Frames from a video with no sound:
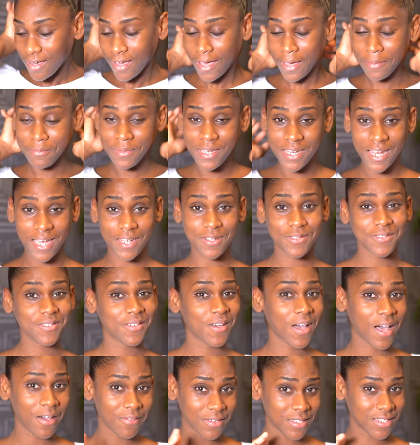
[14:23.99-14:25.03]
I mean, I don't
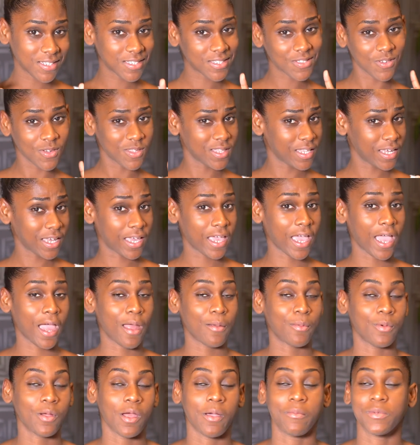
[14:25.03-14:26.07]
know how it looks on the
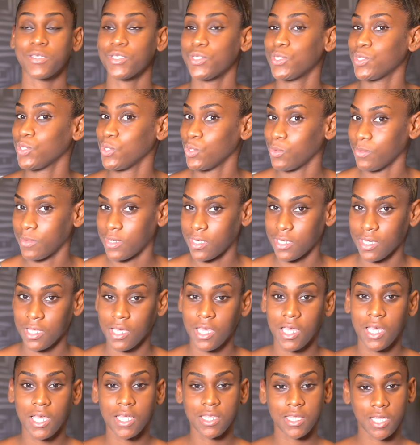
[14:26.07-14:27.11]
camera. I'm assuming
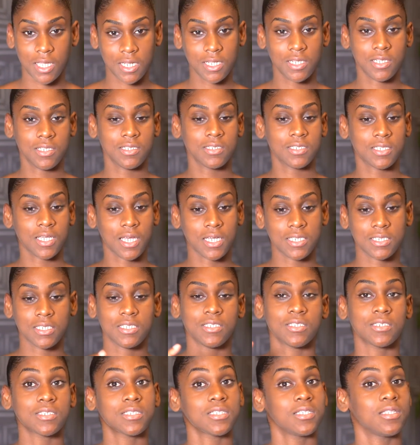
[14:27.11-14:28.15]
that it looks as it
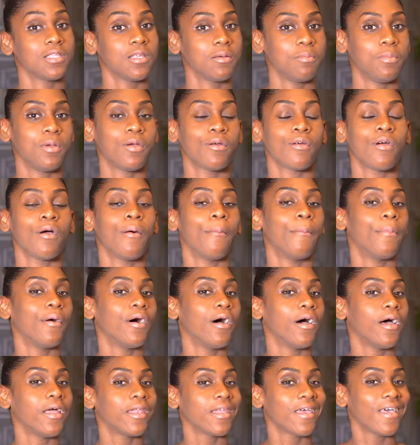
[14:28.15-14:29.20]
looks in the mirror,
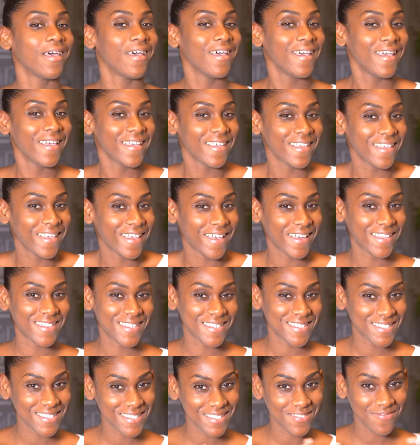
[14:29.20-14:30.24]
but yeah,
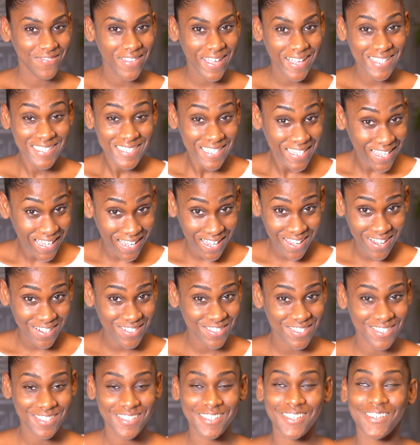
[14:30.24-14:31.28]
this is flaxseed hair
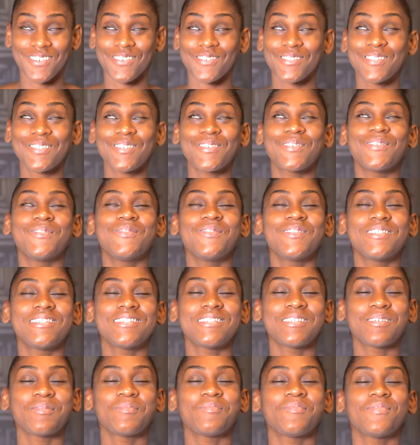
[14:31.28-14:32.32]
gel, y'all. 2
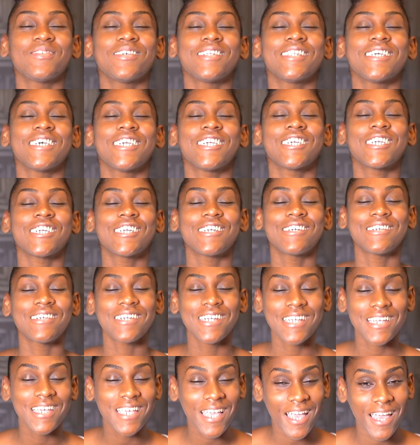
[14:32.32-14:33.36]
simple
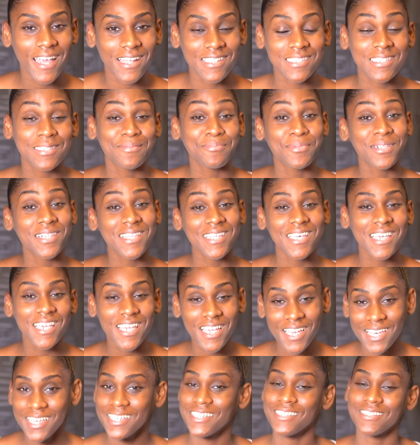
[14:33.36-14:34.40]
ingredients.
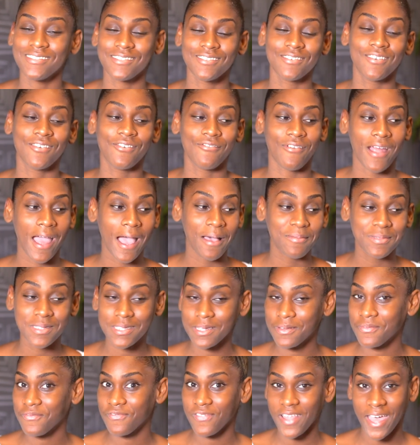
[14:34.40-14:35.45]
Please grab
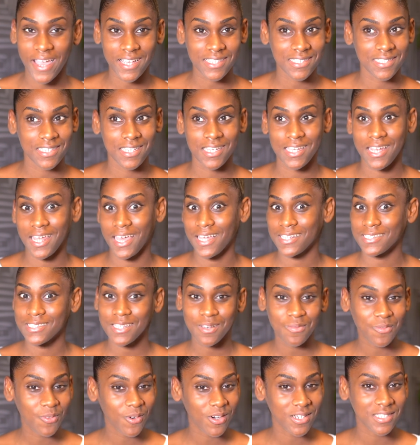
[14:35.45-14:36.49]
some flaxseed and
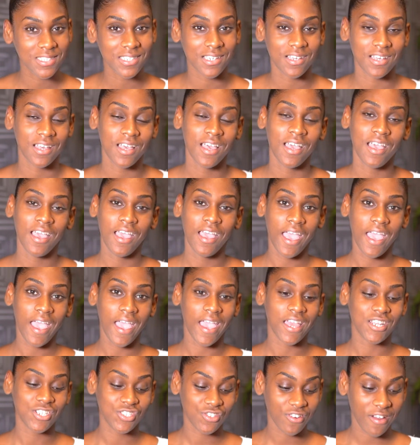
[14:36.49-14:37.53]
some water
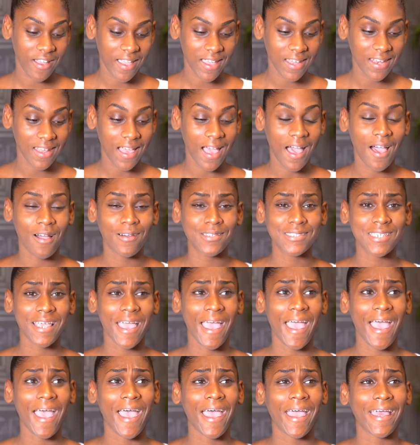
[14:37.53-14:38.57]
and try it out,
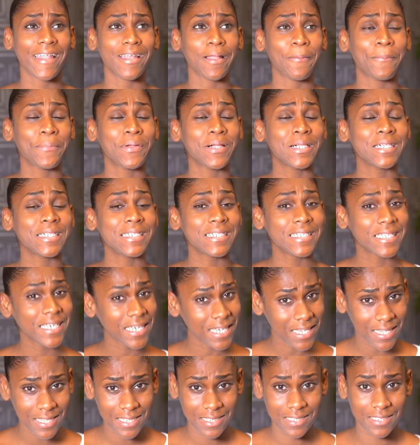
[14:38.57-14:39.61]
and
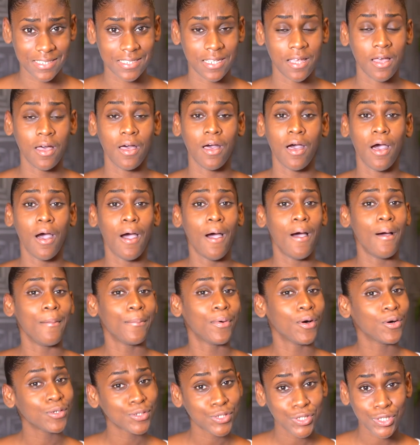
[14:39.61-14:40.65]
please
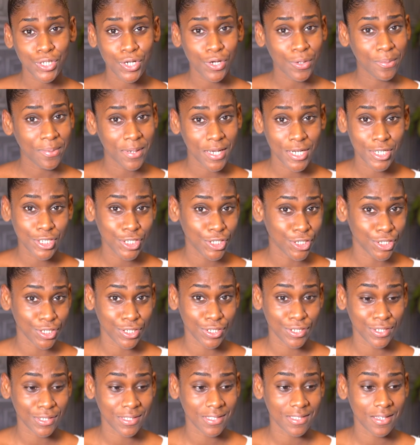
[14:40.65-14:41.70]
post your
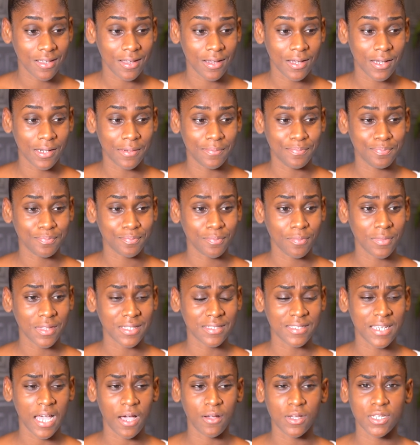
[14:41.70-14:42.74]
pictures
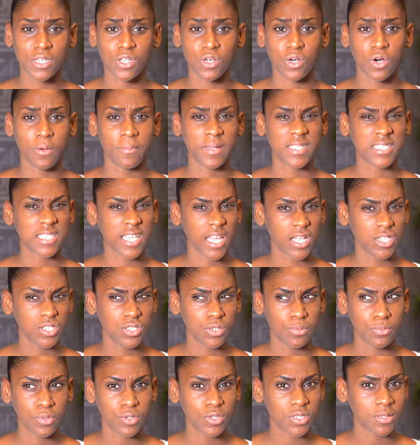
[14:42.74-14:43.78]
down in the comments. Can
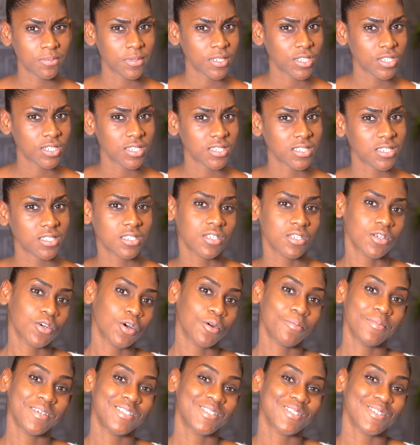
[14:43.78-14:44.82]
you post pictures in the
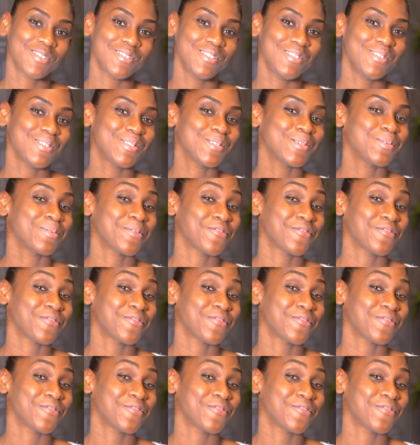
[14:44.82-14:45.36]
comments on YouTube?